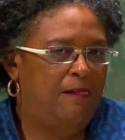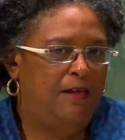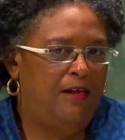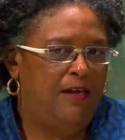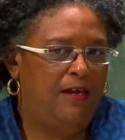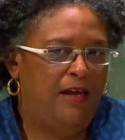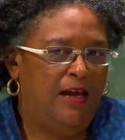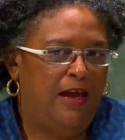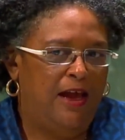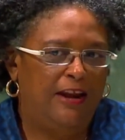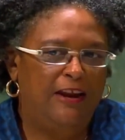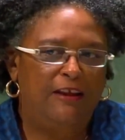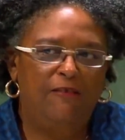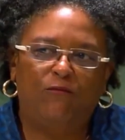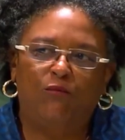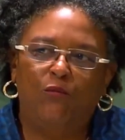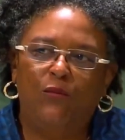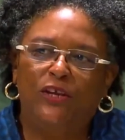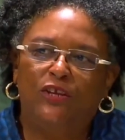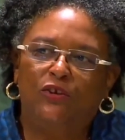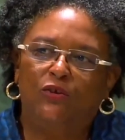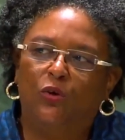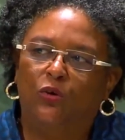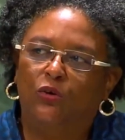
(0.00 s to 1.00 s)
And if
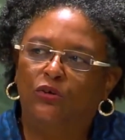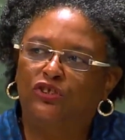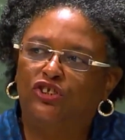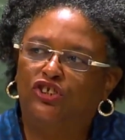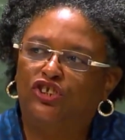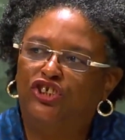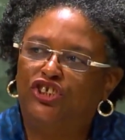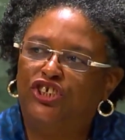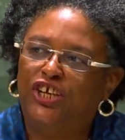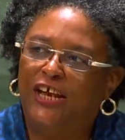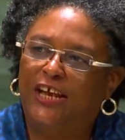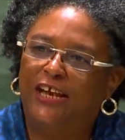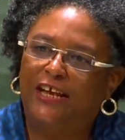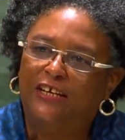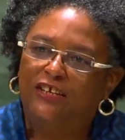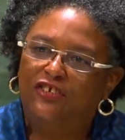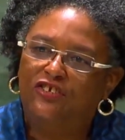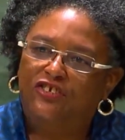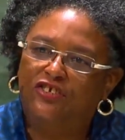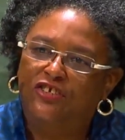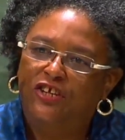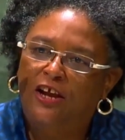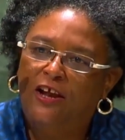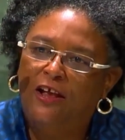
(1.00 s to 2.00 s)
we don't
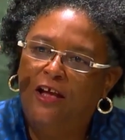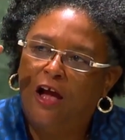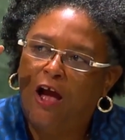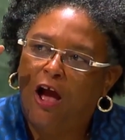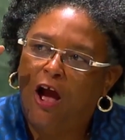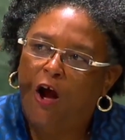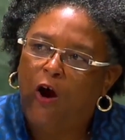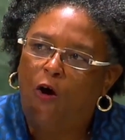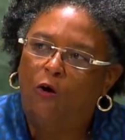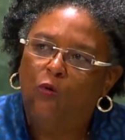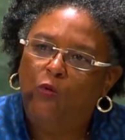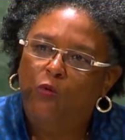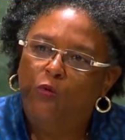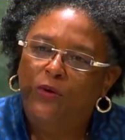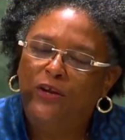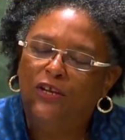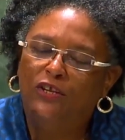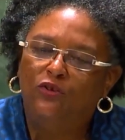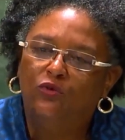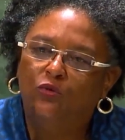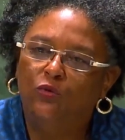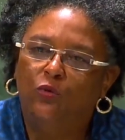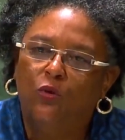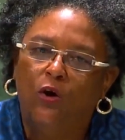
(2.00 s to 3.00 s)
change how we
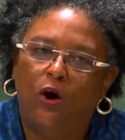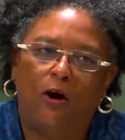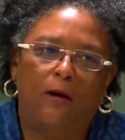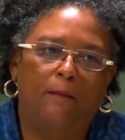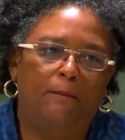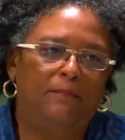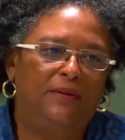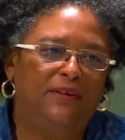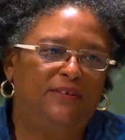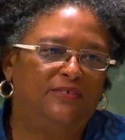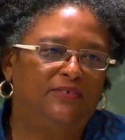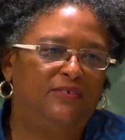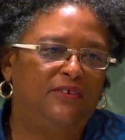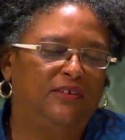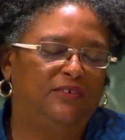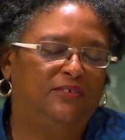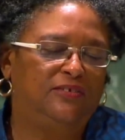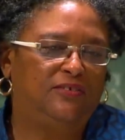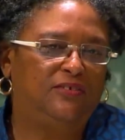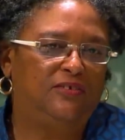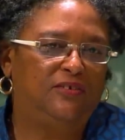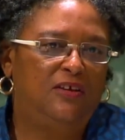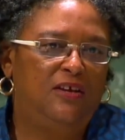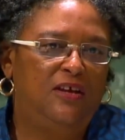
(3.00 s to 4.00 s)
do our
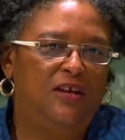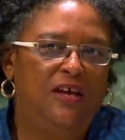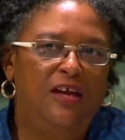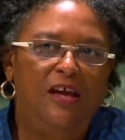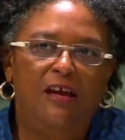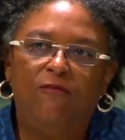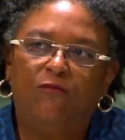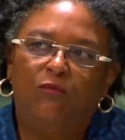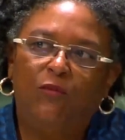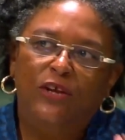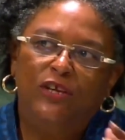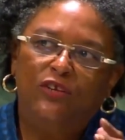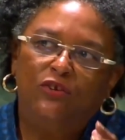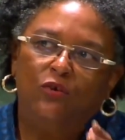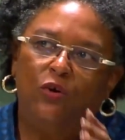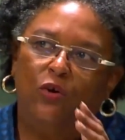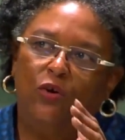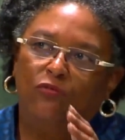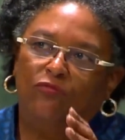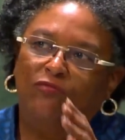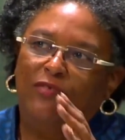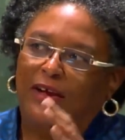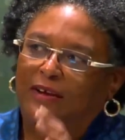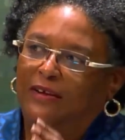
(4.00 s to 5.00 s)
business, if we
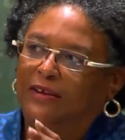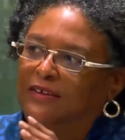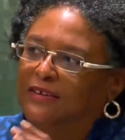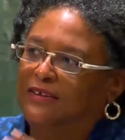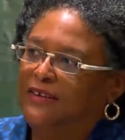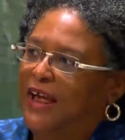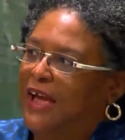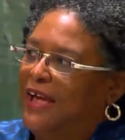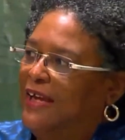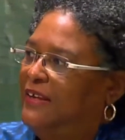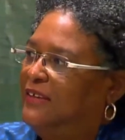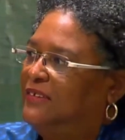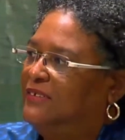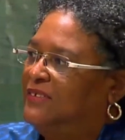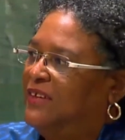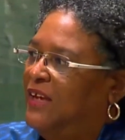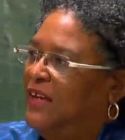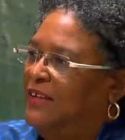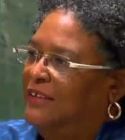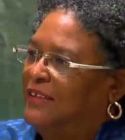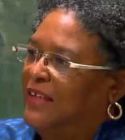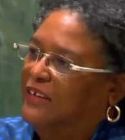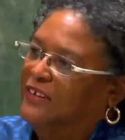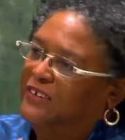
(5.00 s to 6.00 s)
don't recognize
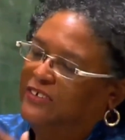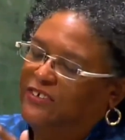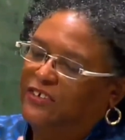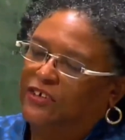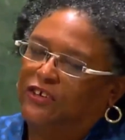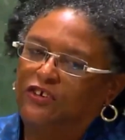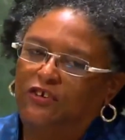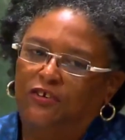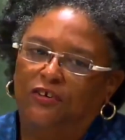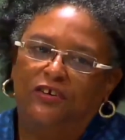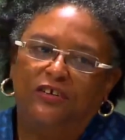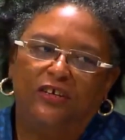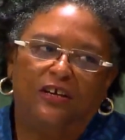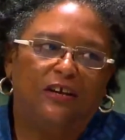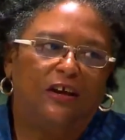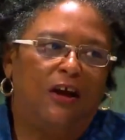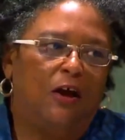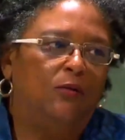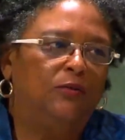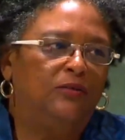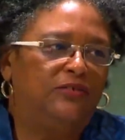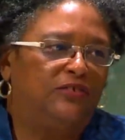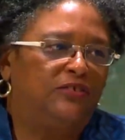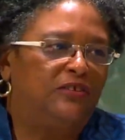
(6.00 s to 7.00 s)
that the Security
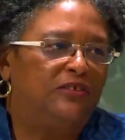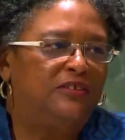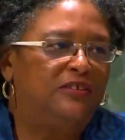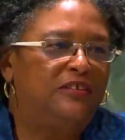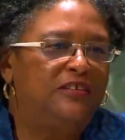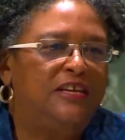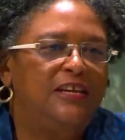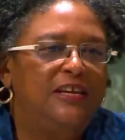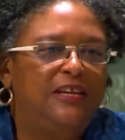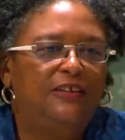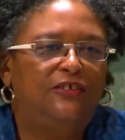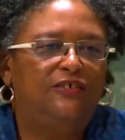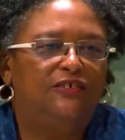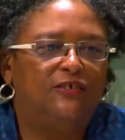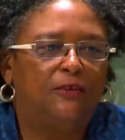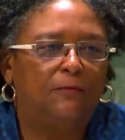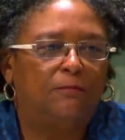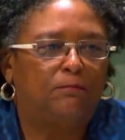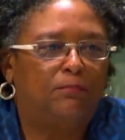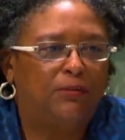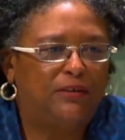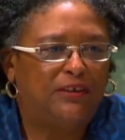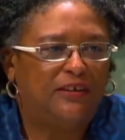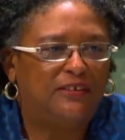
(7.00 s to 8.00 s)
Council needs to
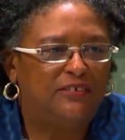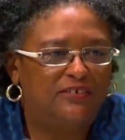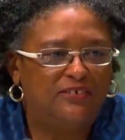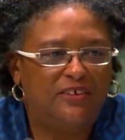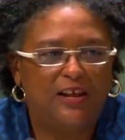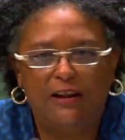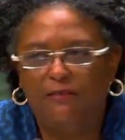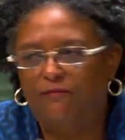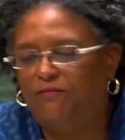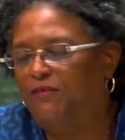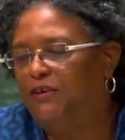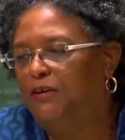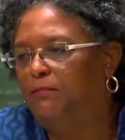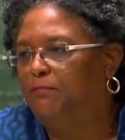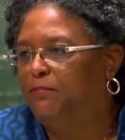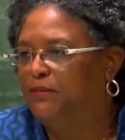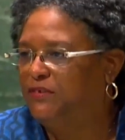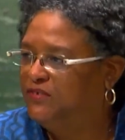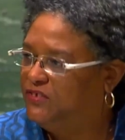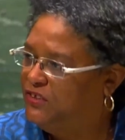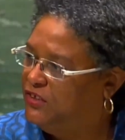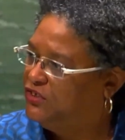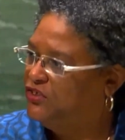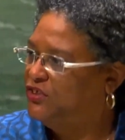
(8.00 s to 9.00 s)
put itself in a
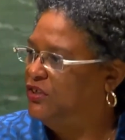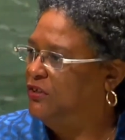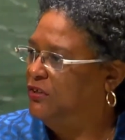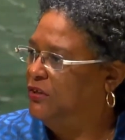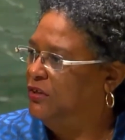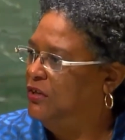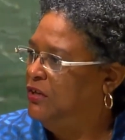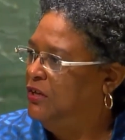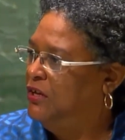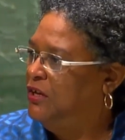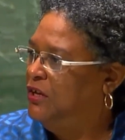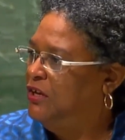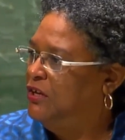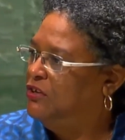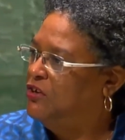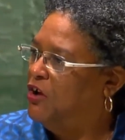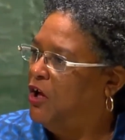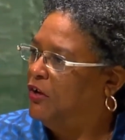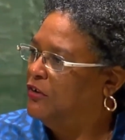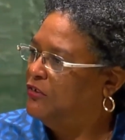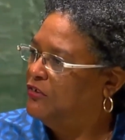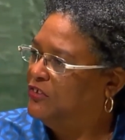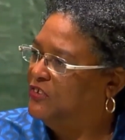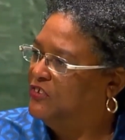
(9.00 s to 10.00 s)
position
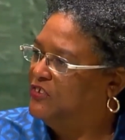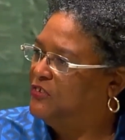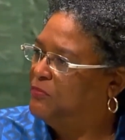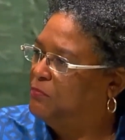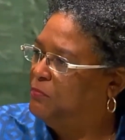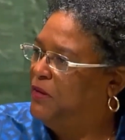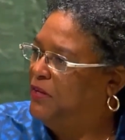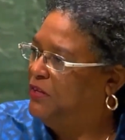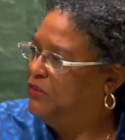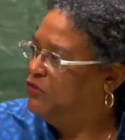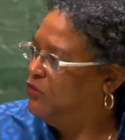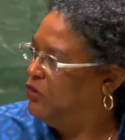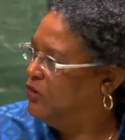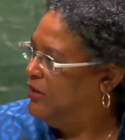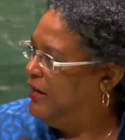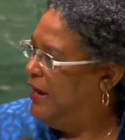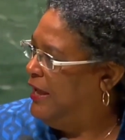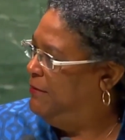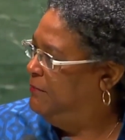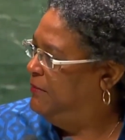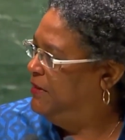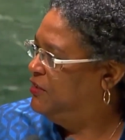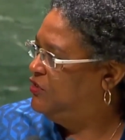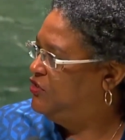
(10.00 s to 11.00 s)
not to speak to
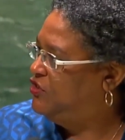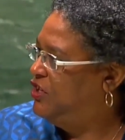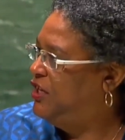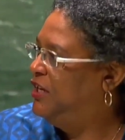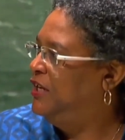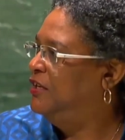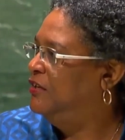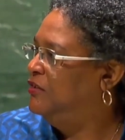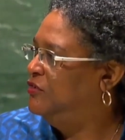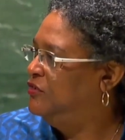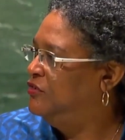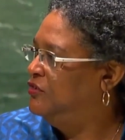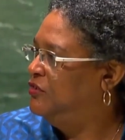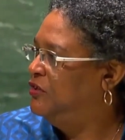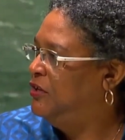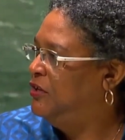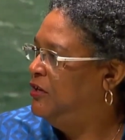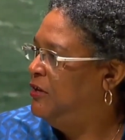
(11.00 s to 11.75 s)
climate change,